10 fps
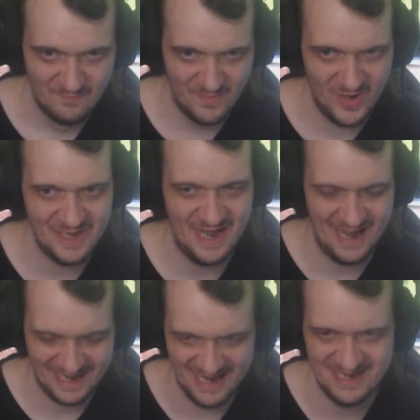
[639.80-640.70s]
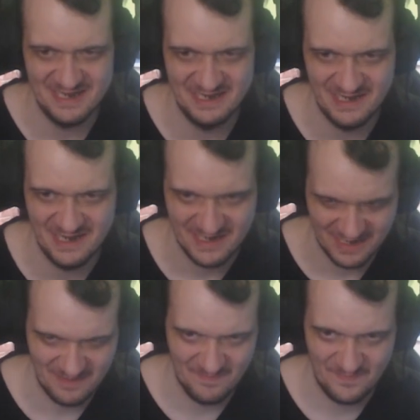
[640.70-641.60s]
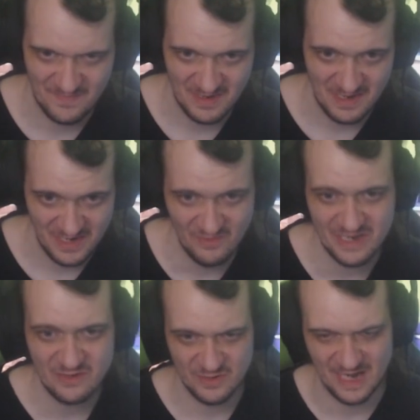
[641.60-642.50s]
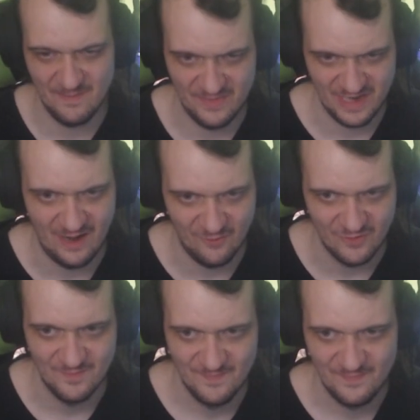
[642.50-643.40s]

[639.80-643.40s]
But I guess he is... You need to step down.